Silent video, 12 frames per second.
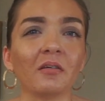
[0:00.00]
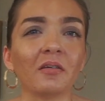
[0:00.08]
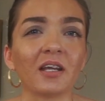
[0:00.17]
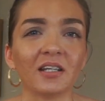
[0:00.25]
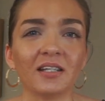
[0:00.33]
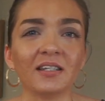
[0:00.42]

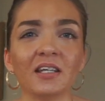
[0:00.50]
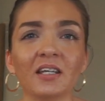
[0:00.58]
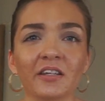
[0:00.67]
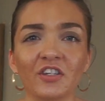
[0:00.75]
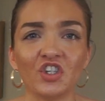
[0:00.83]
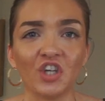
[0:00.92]
get to see
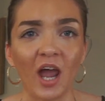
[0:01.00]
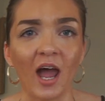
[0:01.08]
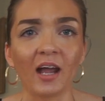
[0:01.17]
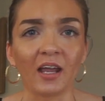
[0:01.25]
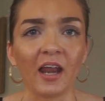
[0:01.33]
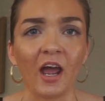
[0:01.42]
is
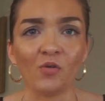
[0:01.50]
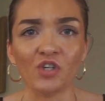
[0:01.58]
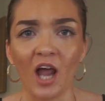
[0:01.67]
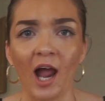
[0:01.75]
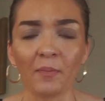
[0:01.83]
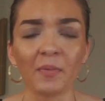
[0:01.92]
Jack and how
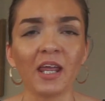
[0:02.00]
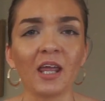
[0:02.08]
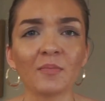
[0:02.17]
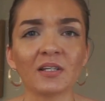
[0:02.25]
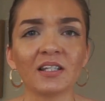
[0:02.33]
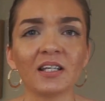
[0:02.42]
Jack
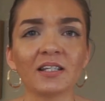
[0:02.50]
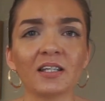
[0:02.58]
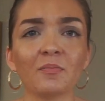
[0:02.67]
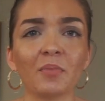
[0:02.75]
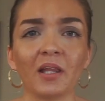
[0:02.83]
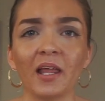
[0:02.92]
became a
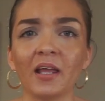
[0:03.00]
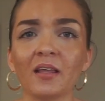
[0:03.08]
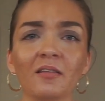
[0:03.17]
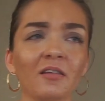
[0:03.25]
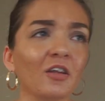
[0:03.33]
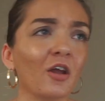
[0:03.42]
season, but like,
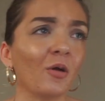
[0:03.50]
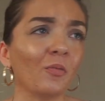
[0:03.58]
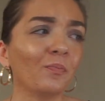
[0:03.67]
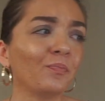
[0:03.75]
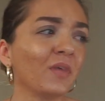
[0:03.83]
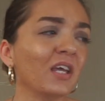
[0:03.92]
you know,
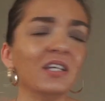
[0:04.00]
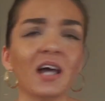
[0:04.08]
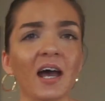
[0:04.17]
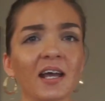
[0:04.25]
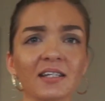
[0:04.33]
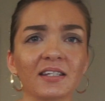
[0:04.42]
he
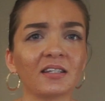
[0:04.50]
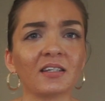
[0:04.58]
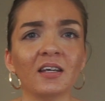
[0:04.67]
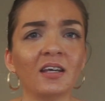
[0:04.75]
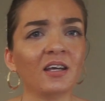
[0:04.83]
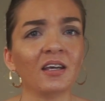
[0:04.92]
dies
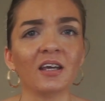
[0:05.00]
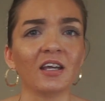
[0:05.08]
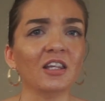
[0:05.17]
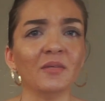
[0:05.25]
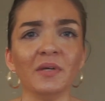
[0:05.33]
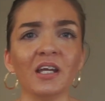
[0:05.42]

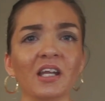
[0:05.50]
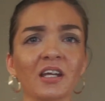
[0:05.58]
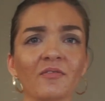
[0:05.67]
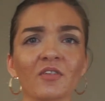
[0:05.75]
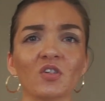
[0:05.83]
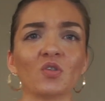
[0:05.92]
in the beginning
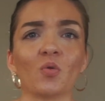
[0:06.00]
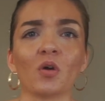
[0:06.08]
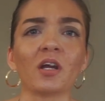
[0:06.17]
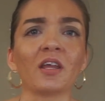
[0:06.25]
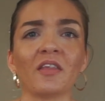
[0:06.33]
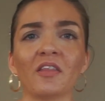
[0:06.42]
of the
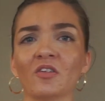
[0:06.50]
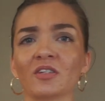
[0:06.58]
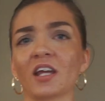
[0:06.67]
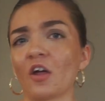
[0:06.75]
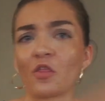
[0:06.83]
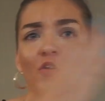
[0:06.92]
story, and then there's
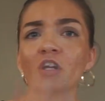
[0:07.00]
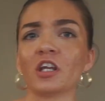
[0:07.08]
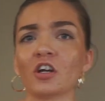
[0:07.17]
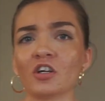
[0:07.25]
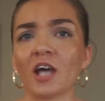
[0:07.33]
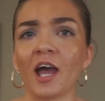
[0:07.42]
like a
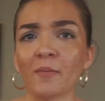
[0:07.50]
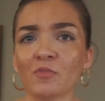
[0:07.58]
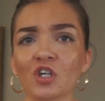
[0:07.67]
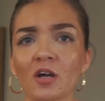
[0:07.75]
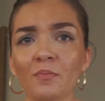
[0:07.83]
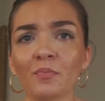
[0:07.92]
30-year time
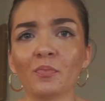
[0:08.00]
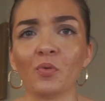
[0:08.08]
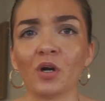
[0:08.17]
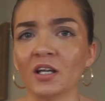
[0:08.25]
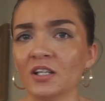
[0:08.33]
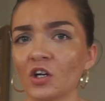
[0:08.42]
jump
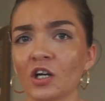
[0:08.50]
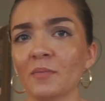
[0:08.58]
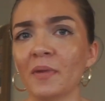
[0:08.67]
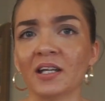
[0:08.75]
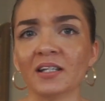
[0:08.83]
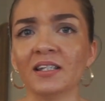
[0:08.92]
where he's already
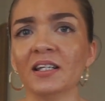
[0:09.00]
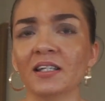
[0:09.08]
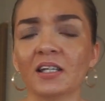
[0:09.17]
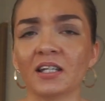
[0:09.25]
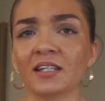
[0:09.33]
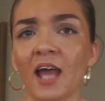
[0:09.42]
been a
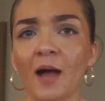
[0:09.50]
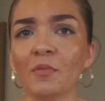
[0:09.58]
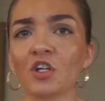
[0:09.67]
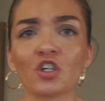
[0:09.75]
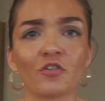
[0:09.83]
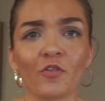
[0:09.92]
season
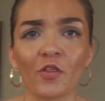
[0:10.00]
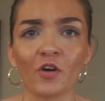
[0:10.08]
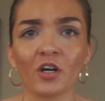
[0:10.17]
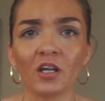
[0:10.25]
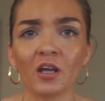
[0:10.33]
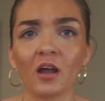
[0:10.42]
established for
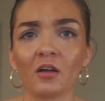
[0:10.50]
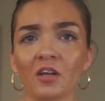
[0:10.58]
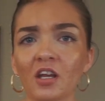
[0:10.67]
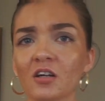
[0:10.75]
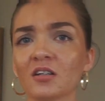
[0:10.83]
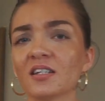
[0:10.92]
30
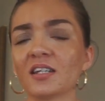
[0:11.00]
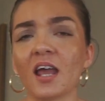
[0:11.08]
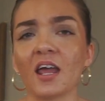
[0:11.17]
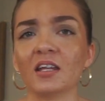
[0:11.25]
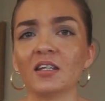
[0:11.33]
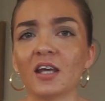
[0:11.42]
years,
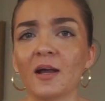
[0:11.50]
and